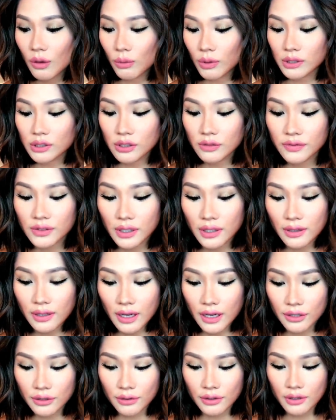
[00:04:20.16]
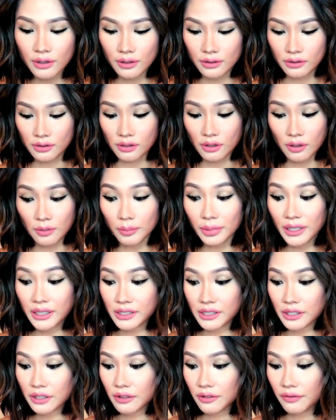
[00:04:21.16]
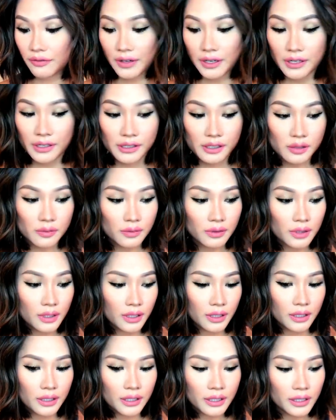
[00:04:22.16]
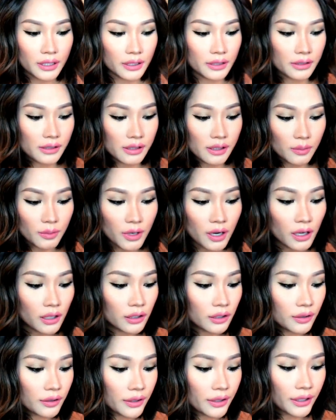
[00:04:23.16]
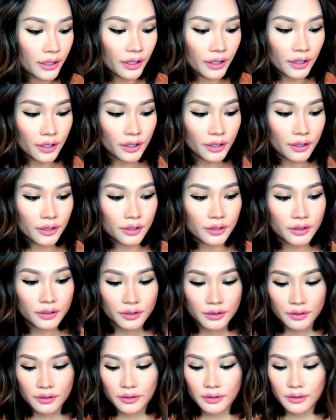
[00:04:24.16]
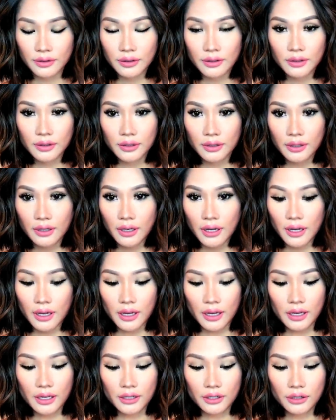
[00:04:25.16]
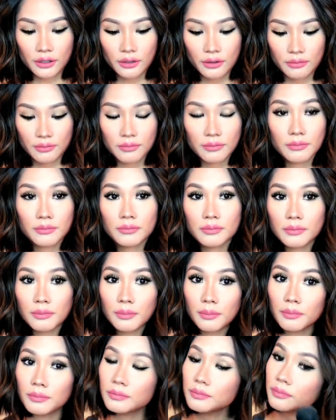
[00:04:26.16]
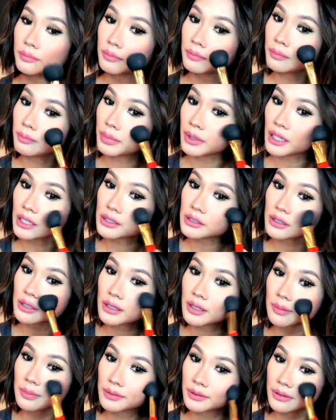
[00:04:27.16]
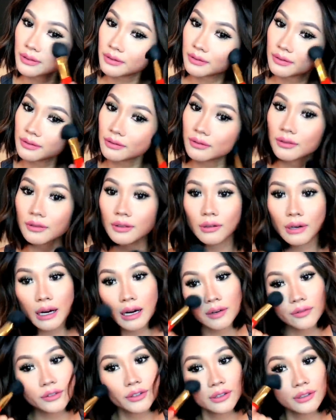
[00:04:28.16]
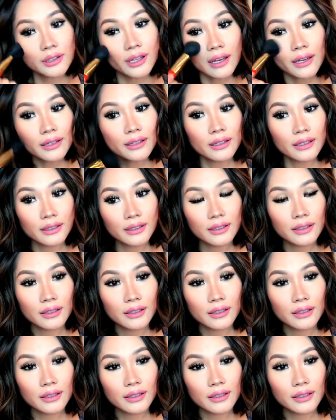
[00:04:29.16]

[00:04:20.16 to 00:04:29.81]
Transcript: Once you've done that, you can start blending your face, getting some color in there, and blush it up however you like.